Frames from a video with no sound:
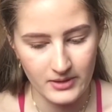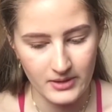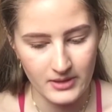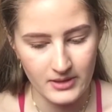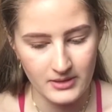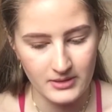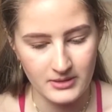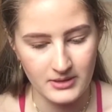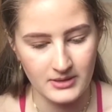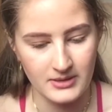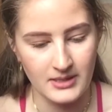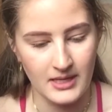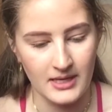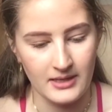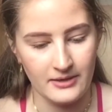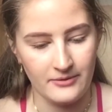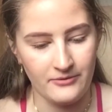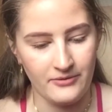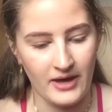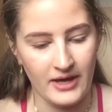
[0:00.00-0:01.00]
she said
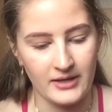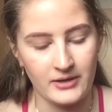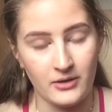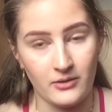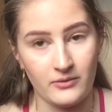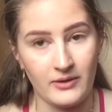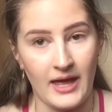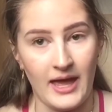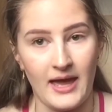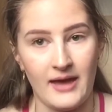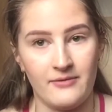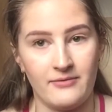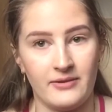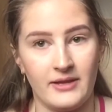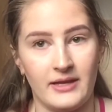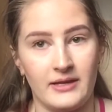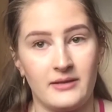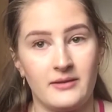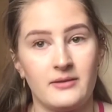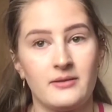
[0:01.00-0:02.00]
if I don't have,
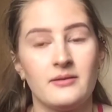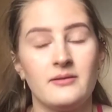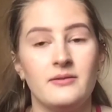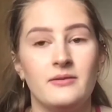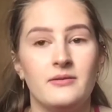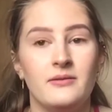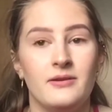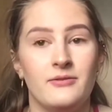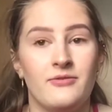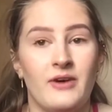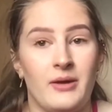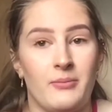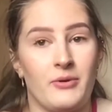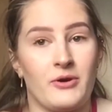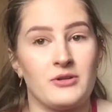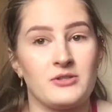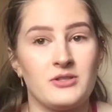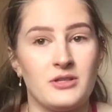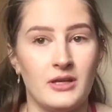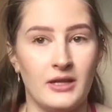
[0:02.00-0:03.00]
like, if I
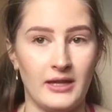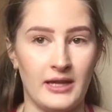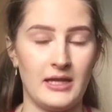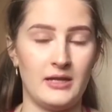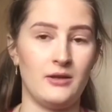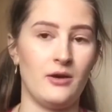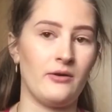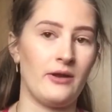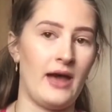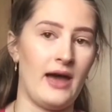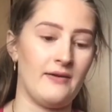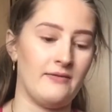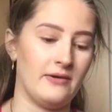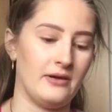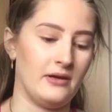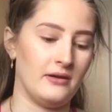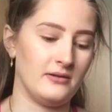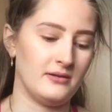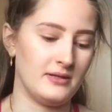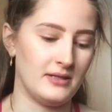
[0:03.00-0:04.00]
personally don't have
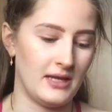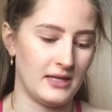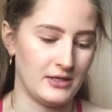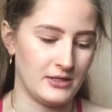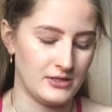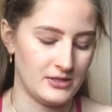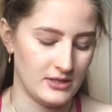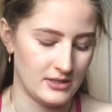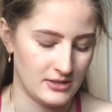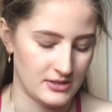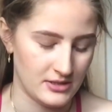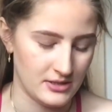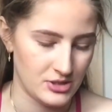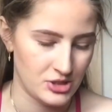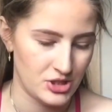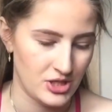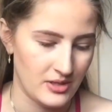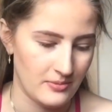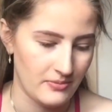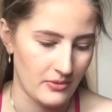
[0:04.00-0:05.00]
a Danish
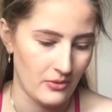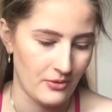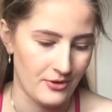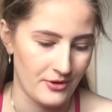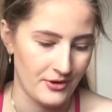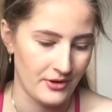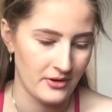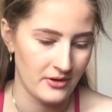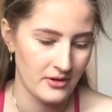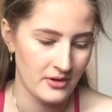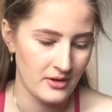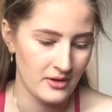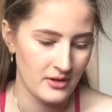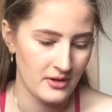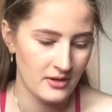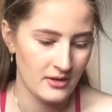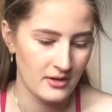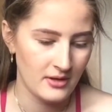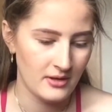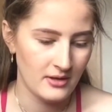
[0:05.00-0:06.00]
citizenship or,
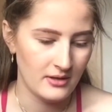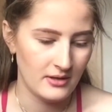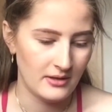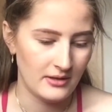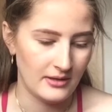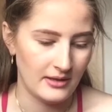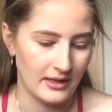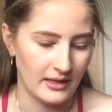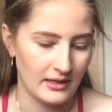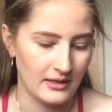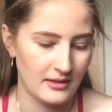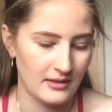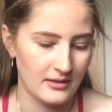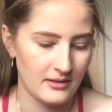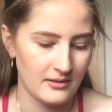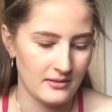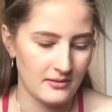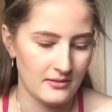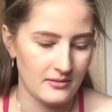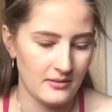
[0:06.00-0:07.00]
like,
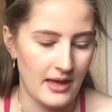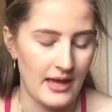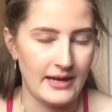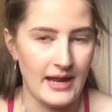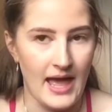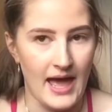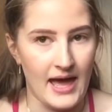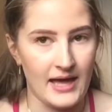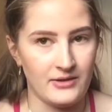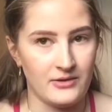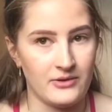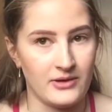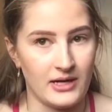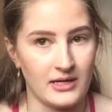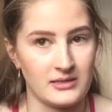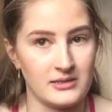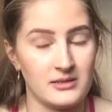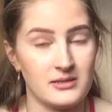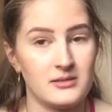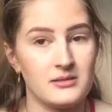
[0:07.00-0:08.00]
an
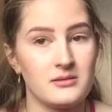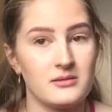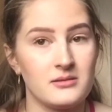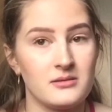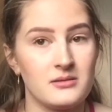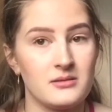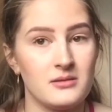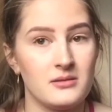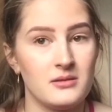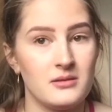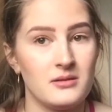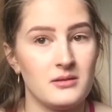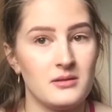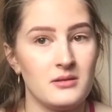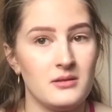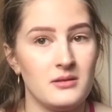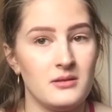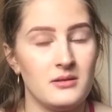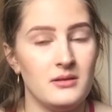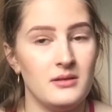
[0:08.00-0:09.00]
address
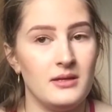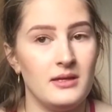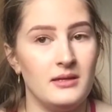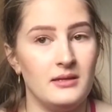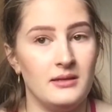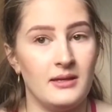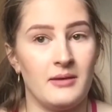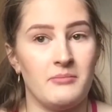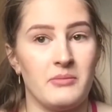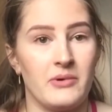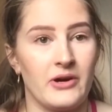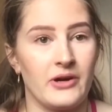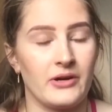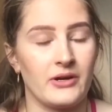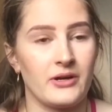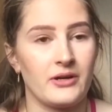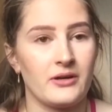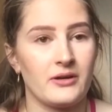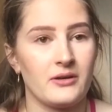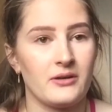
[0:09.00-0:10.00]
in Denmark,
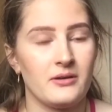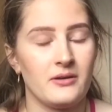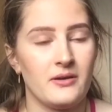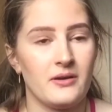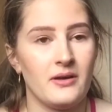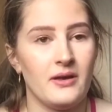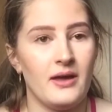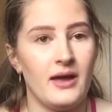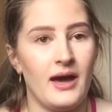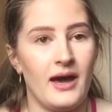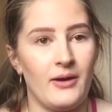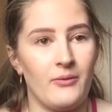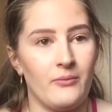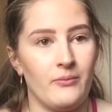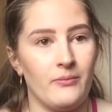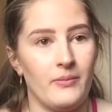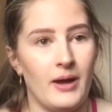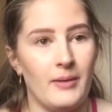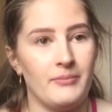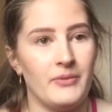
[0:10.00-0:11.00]

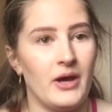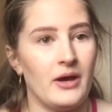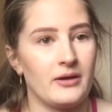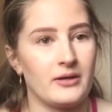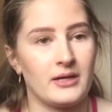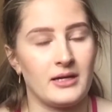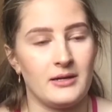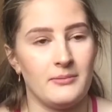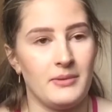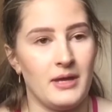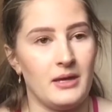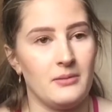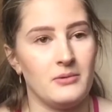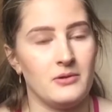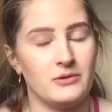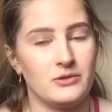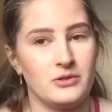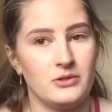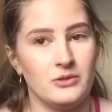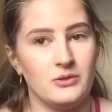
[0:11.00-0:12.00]
I'm not gonna be able
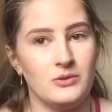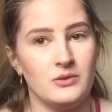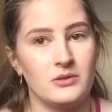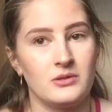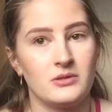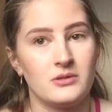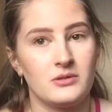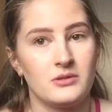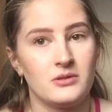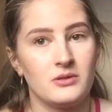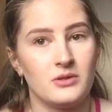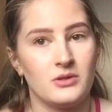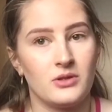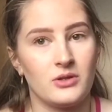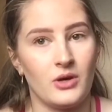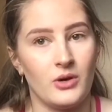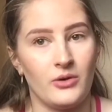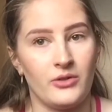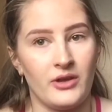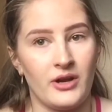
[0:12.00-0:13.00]
to
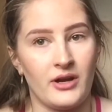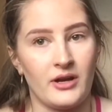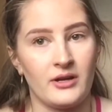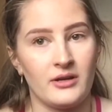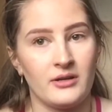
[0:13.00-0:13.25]
go there.